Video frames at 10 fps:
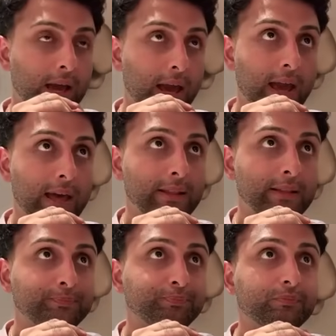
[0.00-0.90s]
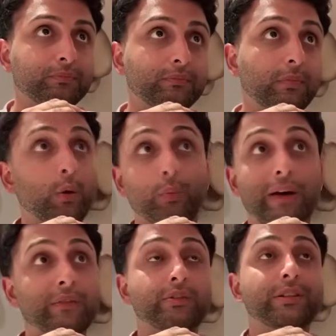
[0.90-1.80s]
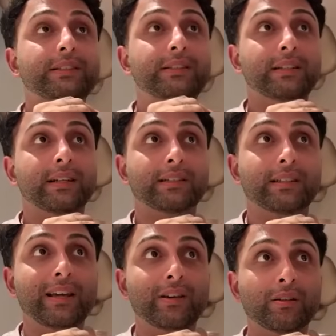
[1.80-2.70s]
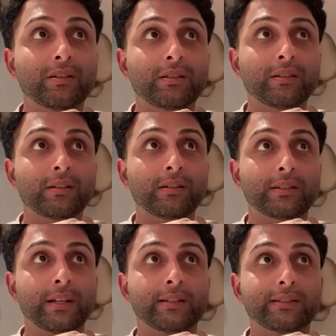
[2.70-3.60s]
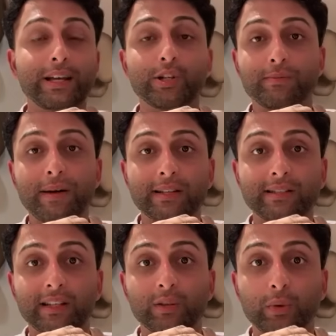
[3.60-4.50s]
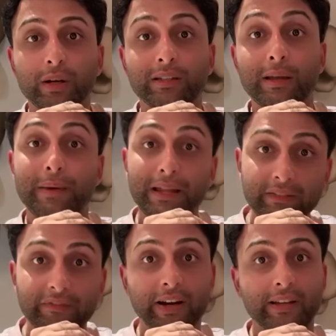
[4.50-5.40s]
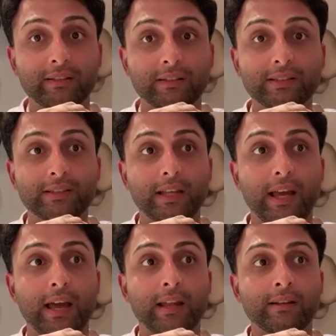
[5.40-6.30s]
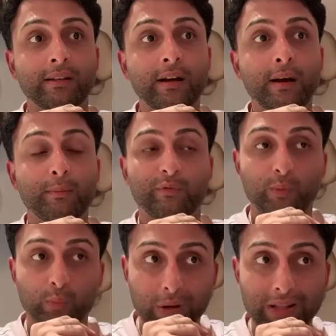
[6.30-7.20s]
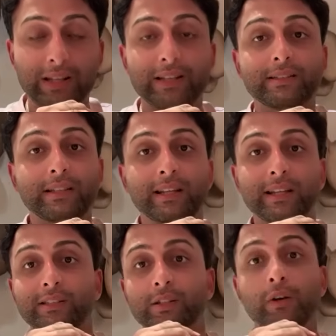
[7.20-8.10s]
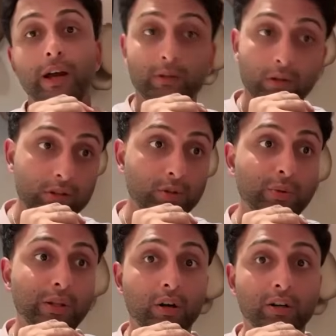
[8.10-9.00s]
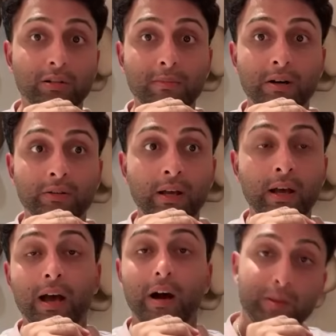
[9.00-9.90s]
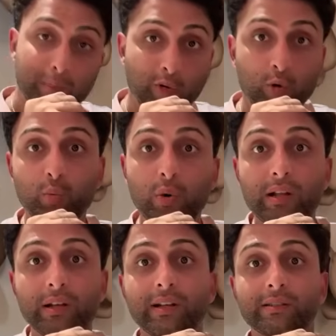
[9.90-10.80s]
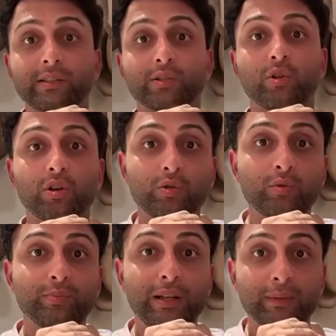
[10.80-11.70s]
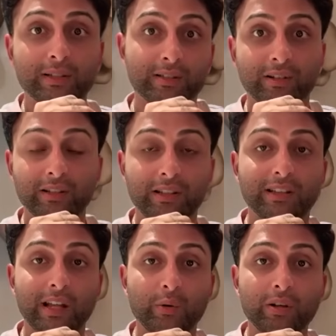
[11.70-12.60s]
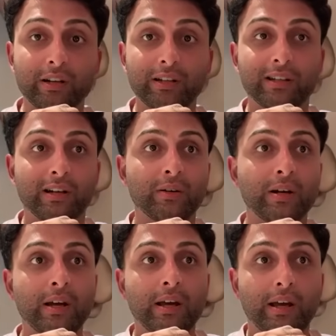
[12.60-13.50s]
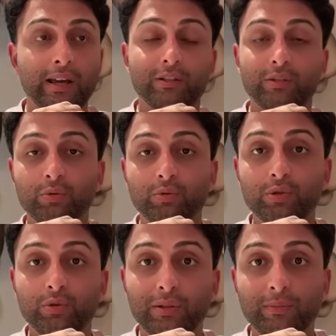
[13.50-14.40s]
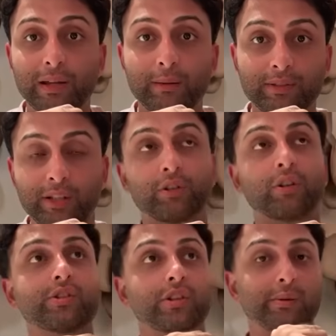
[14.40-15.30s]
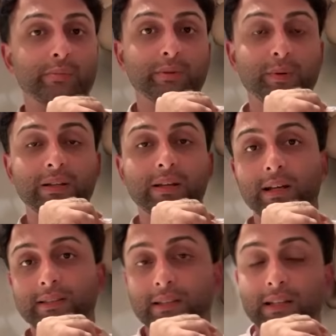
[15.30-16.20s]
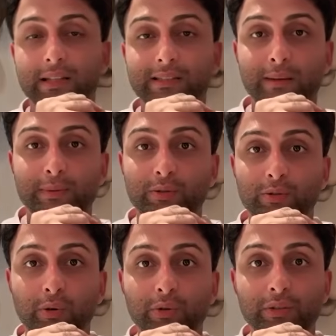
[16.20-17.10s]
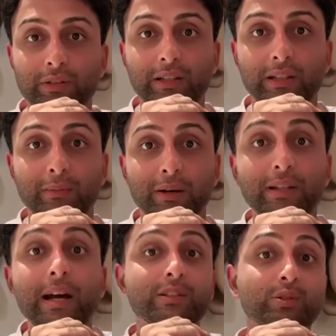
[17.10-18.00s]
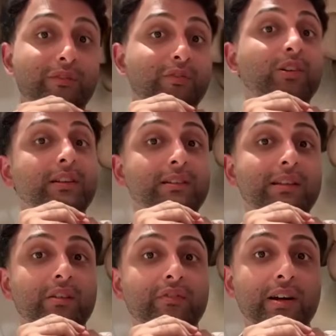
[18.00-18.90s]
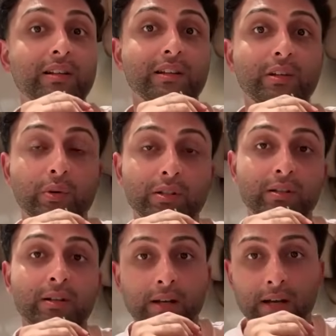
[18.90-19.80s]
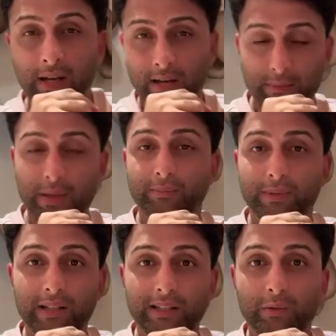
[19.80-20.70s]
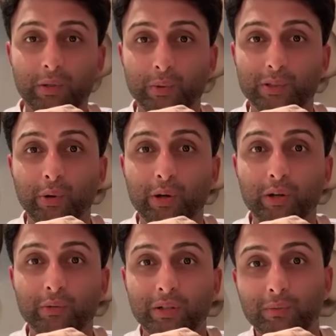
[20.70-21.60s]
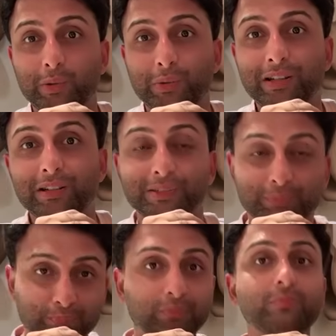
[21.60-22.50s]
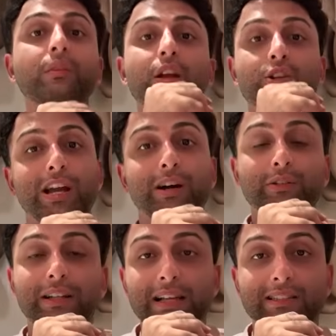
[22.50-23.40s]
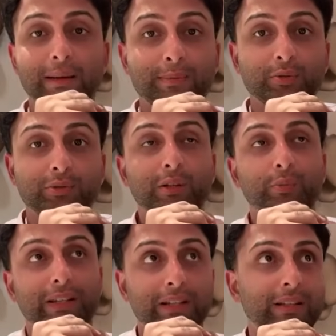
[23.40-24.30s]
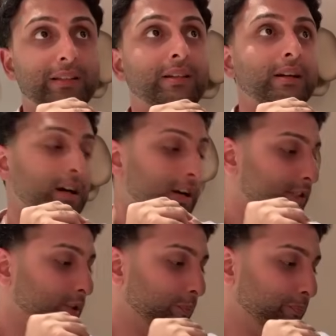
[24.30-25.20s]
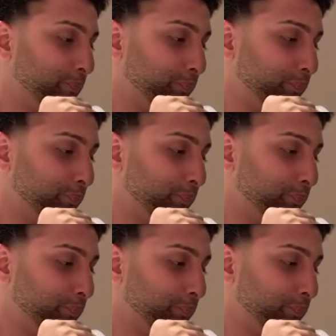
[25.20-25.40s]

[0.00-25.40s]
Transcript: And we haven't really seen Ateneo since Asia Basket, where they made the finals and performed well against DLSU. And also, we talked about how they performed well against a strong group team that's currently in Taiwan right now in two tune-up games. Nico Rocha came on the podcast in the last episode to go into detail about that. So if you're an Ateneo fan and you want to be updated with what's going on with your Blue Eagles, check out the last episode that we did. So